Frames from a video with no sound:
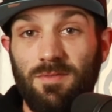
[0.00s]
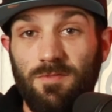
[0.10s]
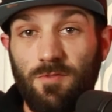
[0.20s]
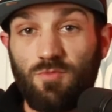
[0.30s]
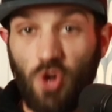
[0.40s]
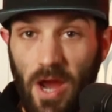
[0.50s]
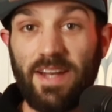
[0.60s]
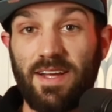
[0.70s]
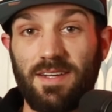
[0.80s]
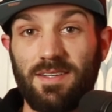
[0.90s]
from
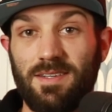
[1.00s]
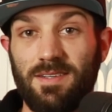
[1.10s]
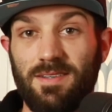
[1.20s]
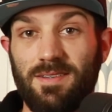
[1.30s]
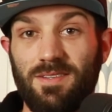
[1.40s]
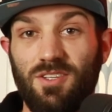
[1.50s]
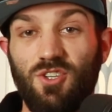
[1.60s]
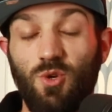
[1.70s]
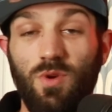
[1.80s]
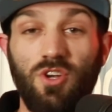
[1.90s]
training.
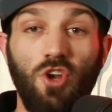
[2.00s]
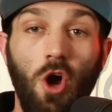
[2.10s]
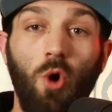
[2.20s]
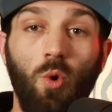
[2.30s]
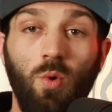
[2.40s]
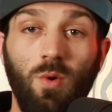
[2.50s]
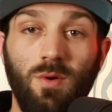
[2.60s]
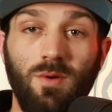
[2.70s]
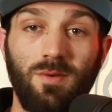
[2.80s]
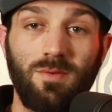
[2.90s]
You would know
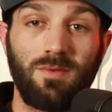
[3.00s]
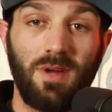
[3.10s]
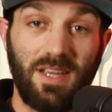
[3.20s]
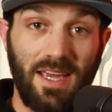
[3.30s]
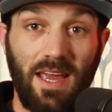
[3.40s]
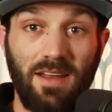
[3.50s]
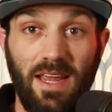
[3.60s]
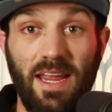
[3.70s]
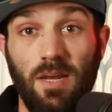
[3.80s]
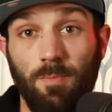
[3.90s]
again
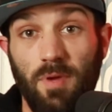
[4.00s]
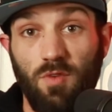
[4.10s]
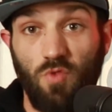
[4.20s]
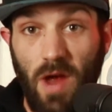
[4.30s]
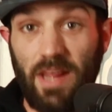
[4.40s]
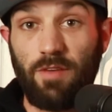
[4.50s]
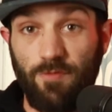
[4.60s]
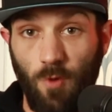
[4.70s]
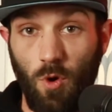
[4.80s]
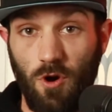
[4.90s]
and be ready
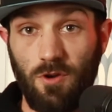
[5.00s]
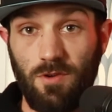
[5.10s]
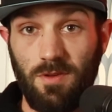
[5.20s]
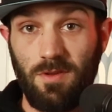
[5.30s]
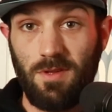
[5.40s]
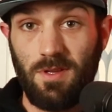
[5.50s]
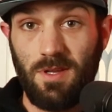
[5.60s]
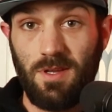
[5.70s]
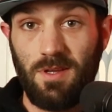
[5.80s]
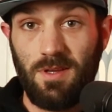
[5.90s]
for
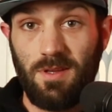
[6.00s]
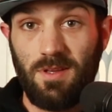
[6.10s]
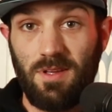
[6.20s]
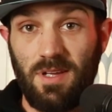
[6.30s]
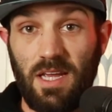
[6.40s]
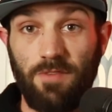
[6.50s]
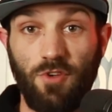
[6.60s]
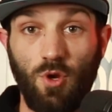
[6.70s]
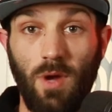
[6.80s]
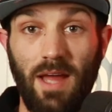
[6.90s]
if
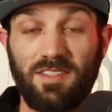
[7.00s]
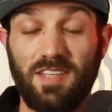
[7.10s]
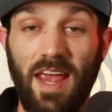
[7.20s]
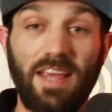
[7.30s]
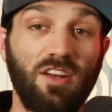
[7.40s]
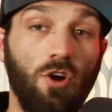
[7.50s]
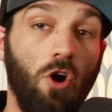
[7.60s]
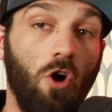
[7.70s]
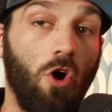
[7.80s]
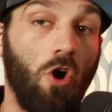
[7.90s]
you had taken
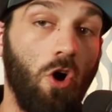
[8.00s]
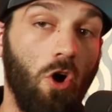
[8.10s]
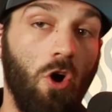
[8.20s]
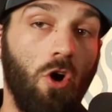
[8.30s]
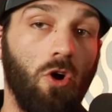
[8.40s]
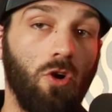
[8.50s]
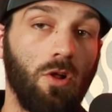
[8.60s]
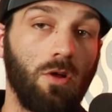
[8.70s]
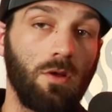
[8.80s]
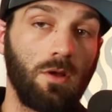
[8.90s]
all